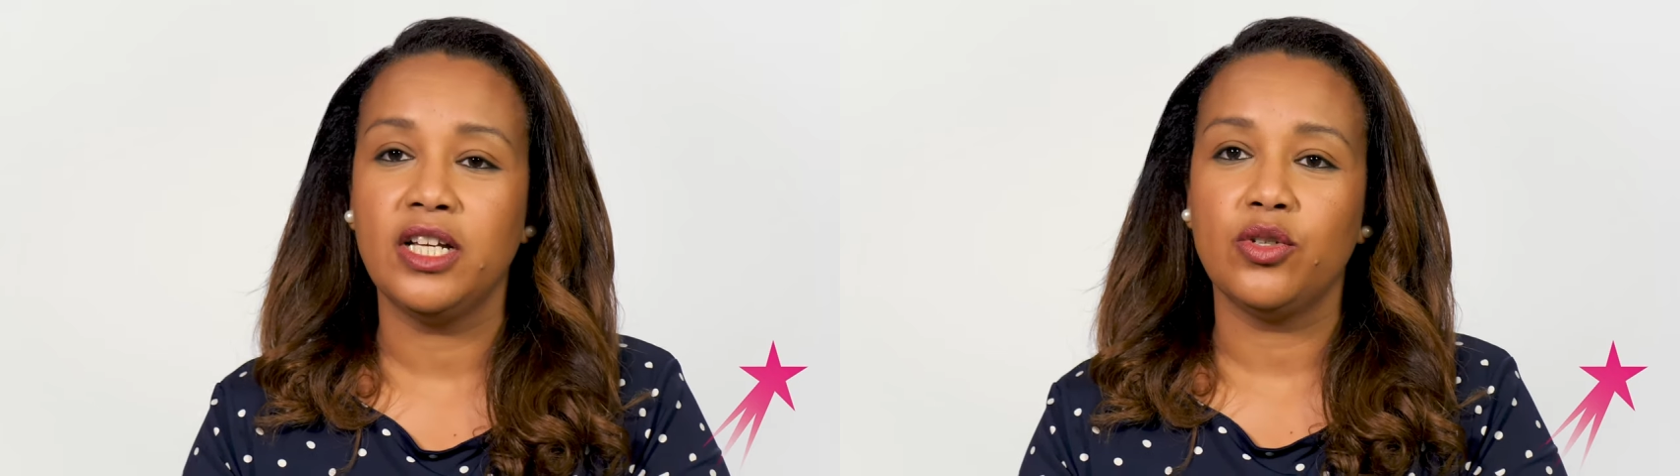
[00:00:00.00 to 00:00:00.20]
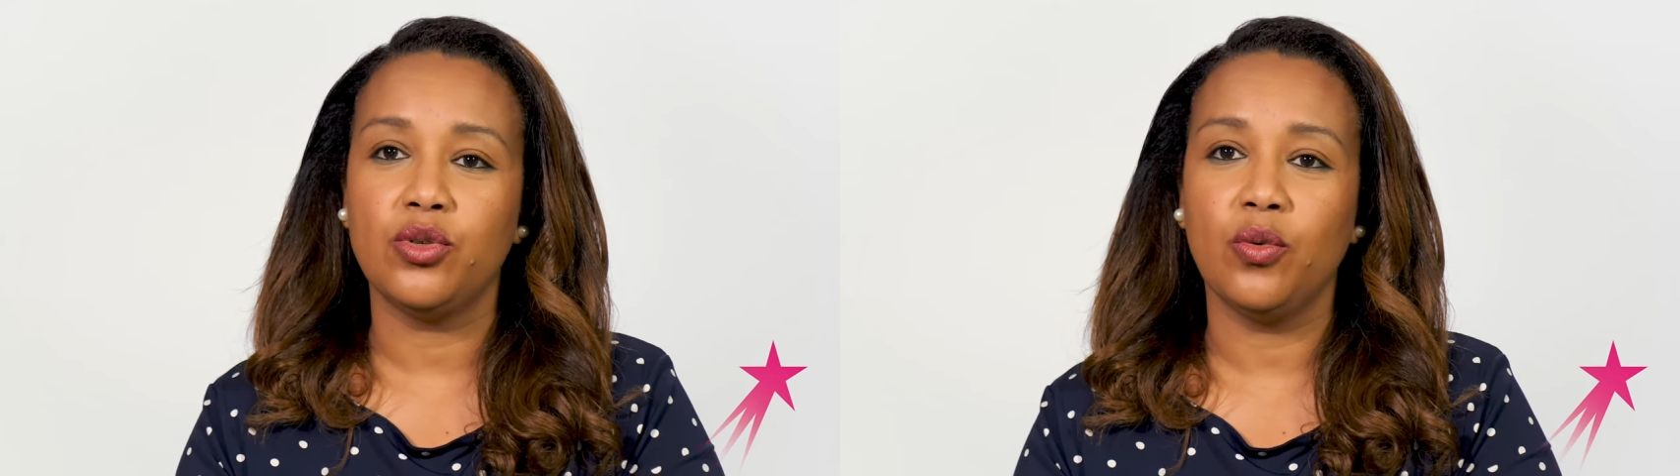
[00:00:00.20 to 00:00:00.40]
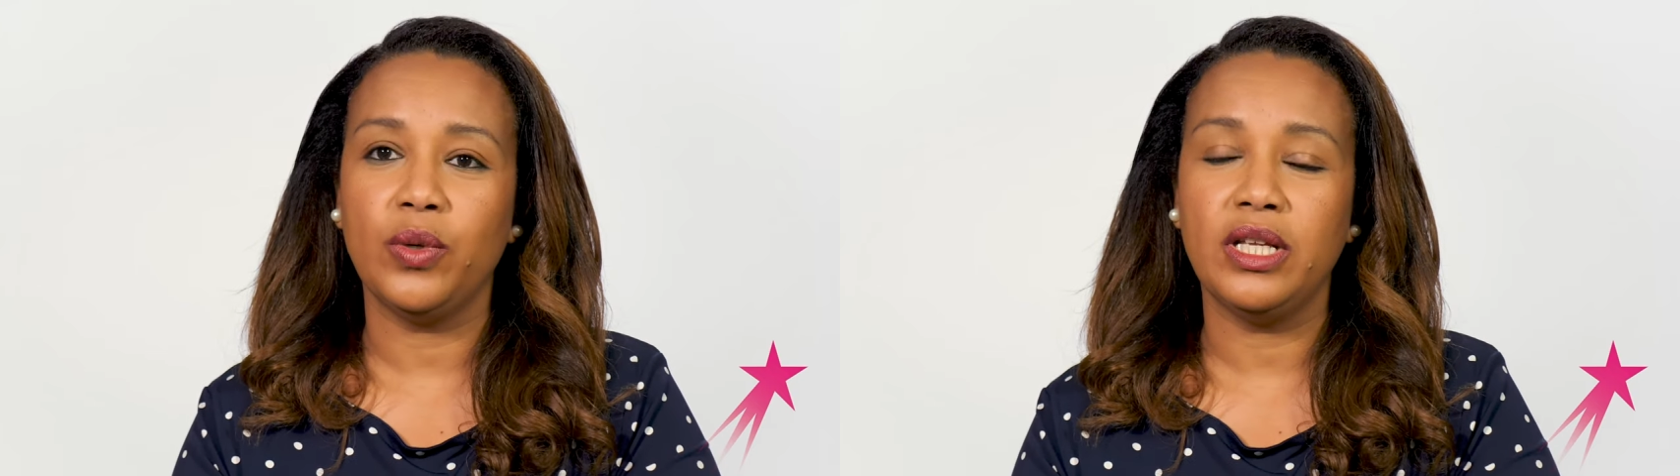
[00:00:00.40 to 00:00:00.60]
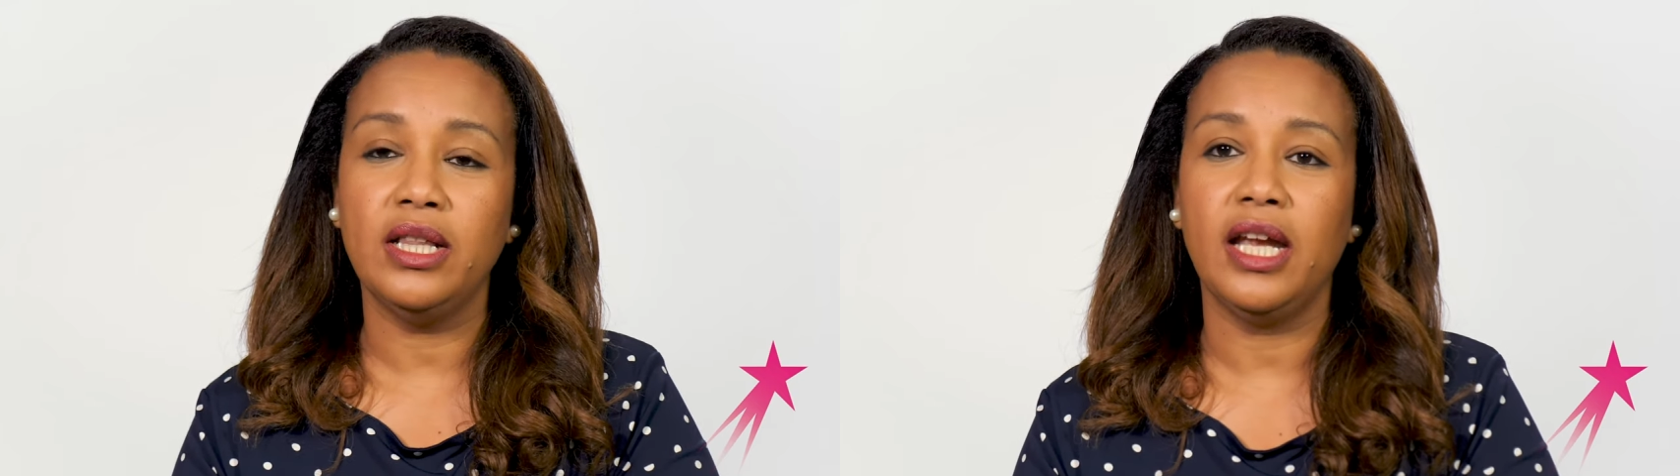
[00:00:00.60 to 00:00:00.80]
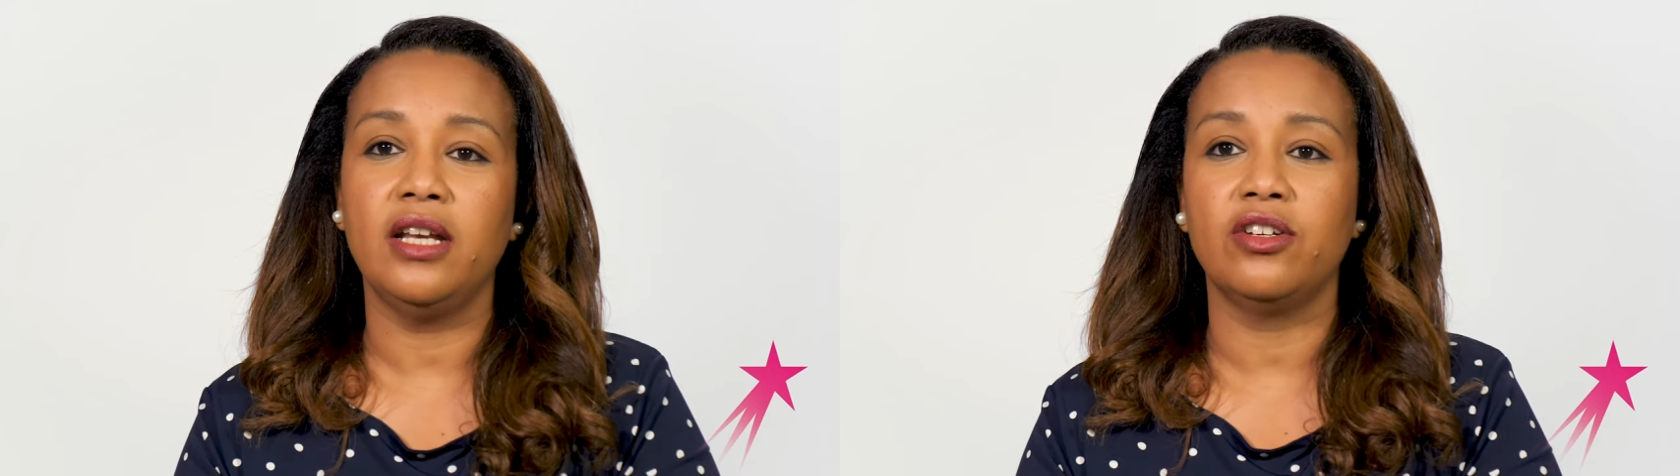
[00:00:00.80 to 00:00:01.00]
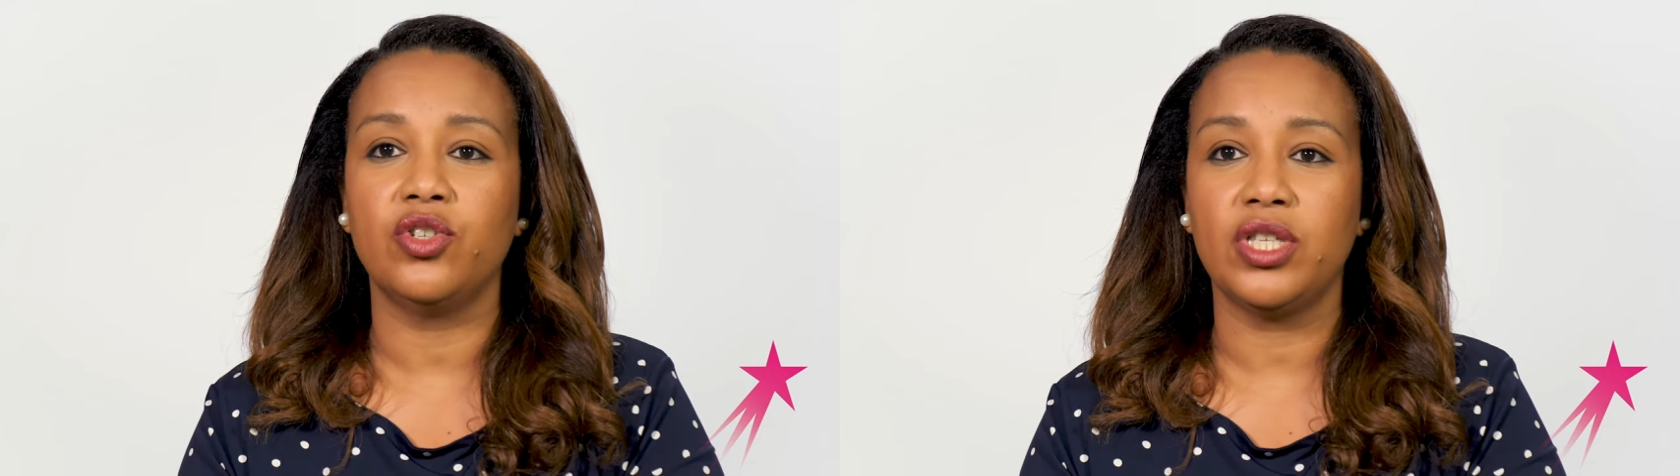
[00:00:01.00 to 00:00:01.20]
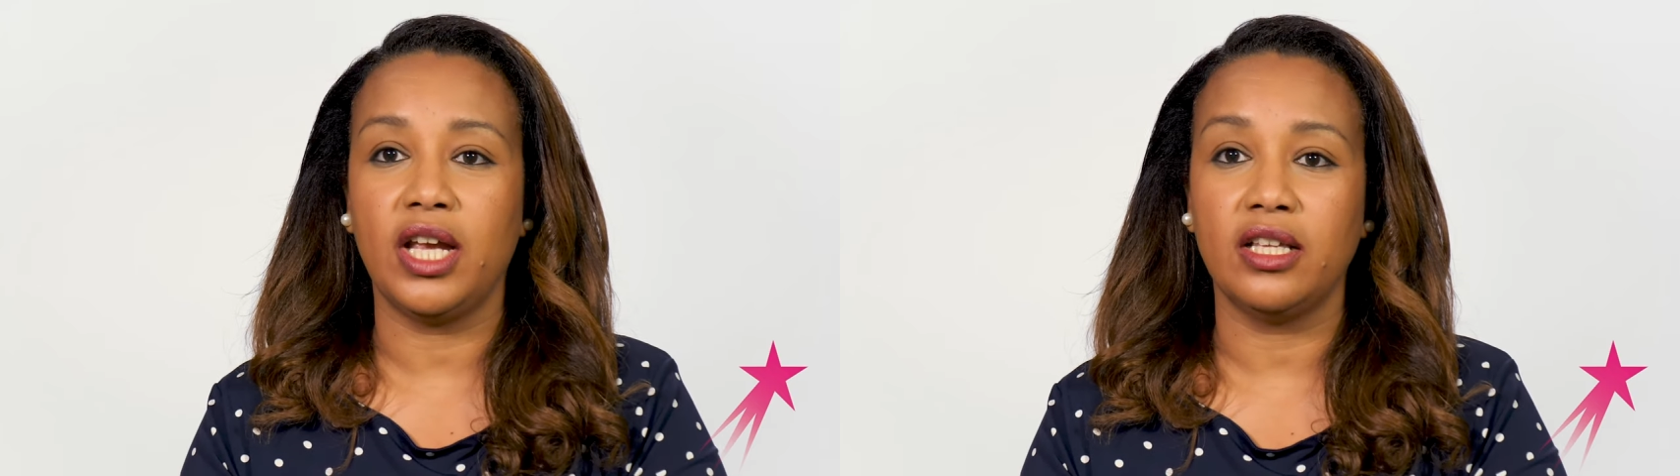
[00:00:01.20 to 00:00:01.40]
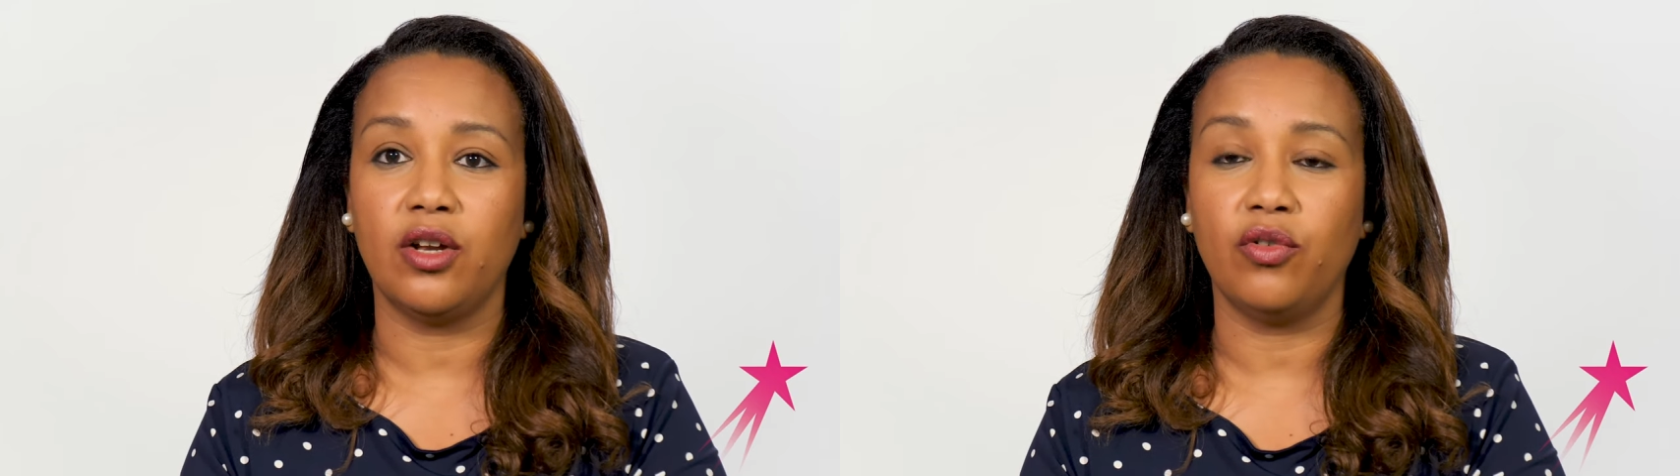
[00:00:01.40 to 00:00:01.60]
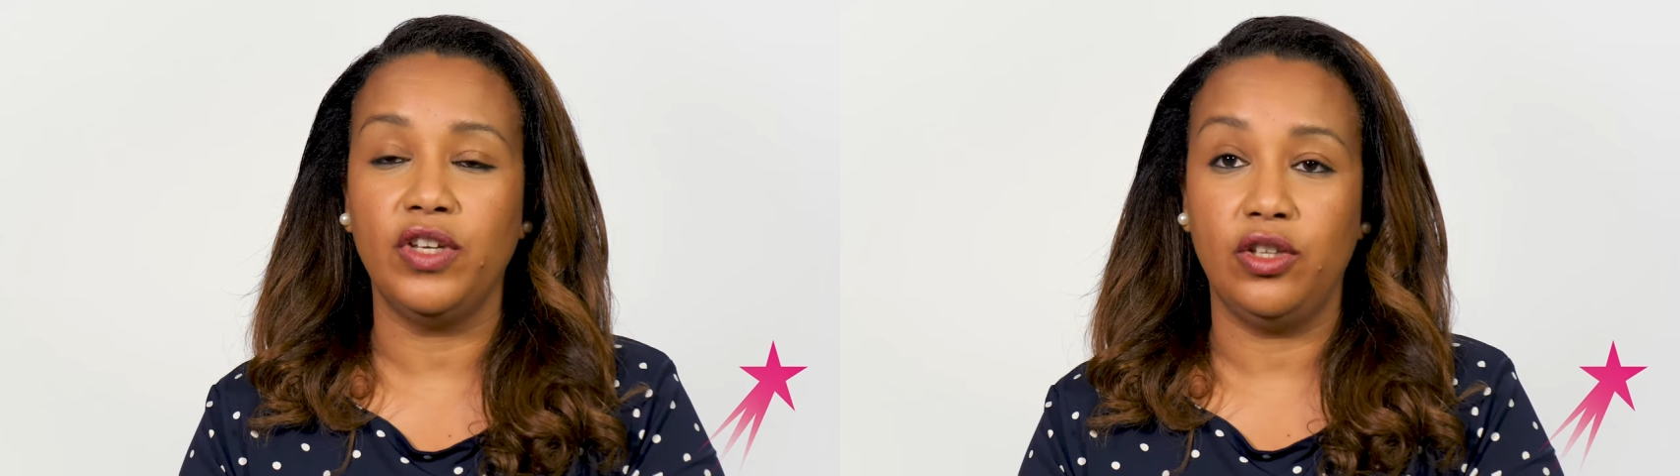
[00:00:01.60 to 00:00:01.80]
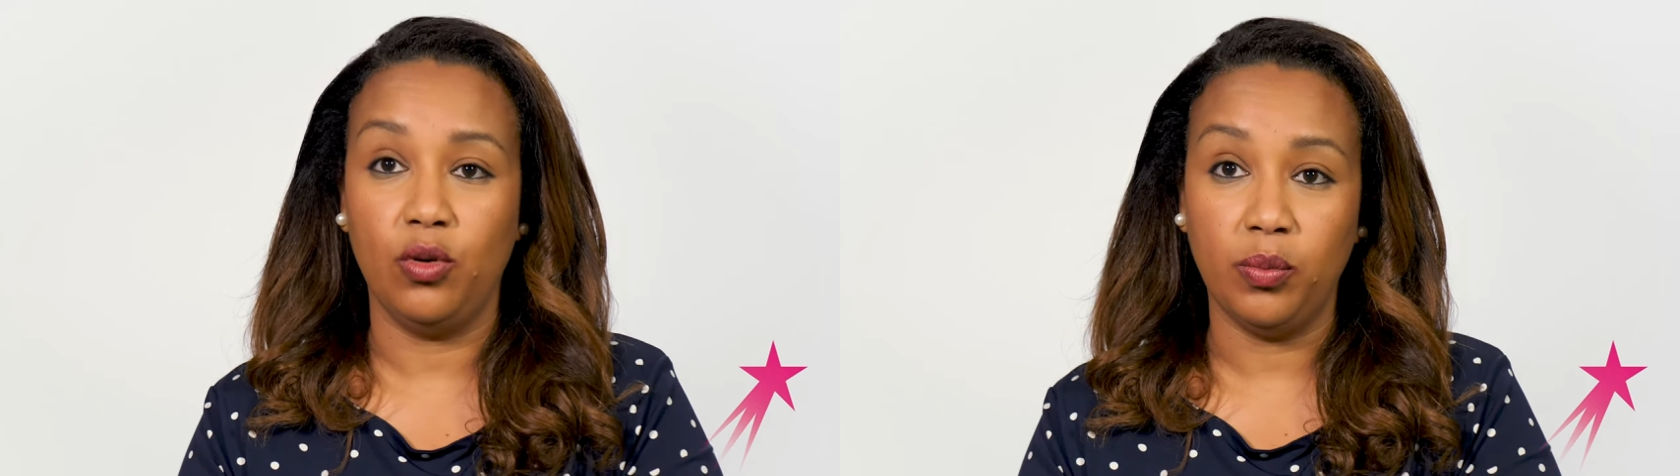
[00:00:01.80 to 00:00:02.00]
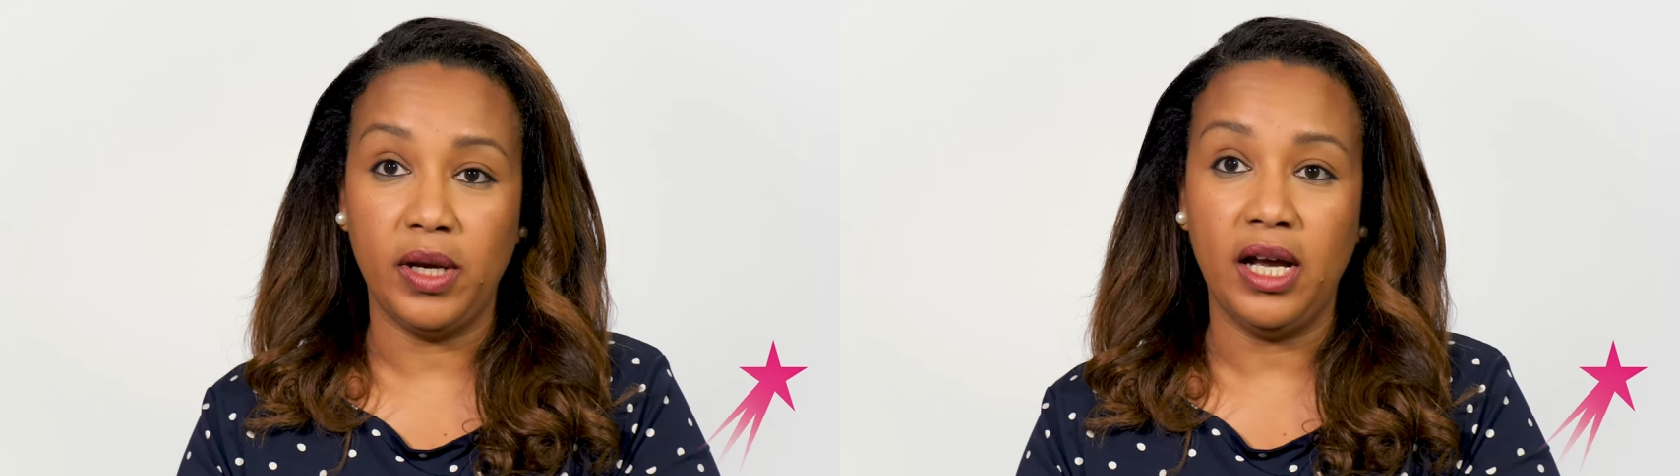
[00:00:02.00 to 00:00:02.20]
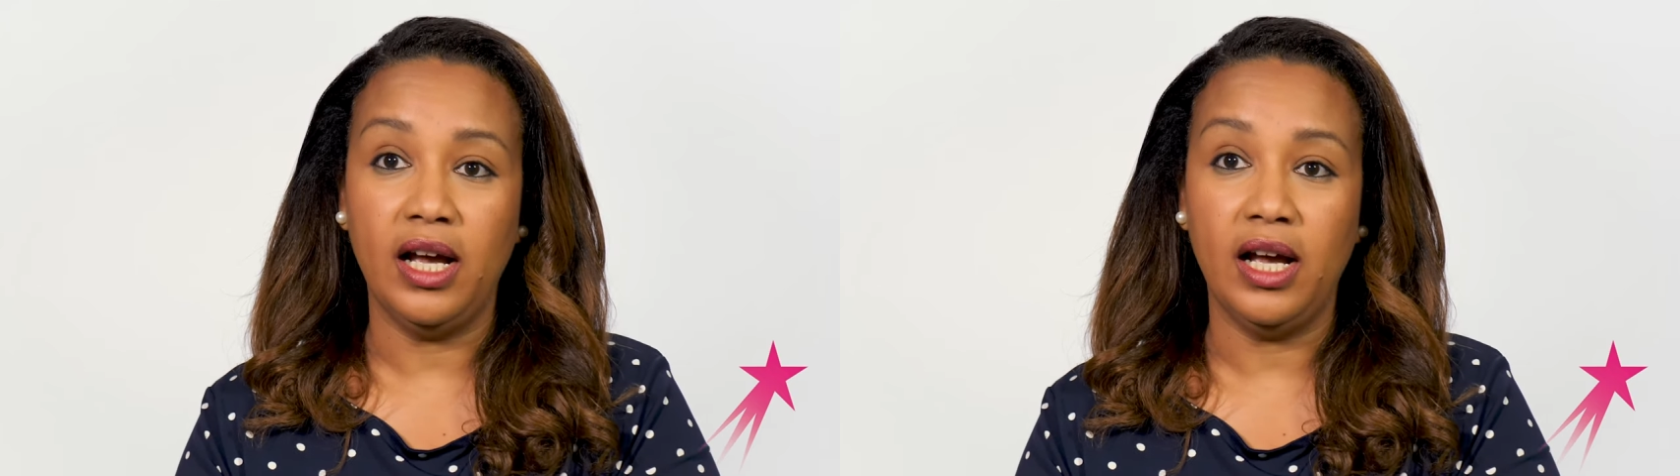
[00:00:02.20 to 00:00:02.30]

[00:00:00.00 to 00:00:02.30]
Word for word: So within the energy sector of Ethiopia,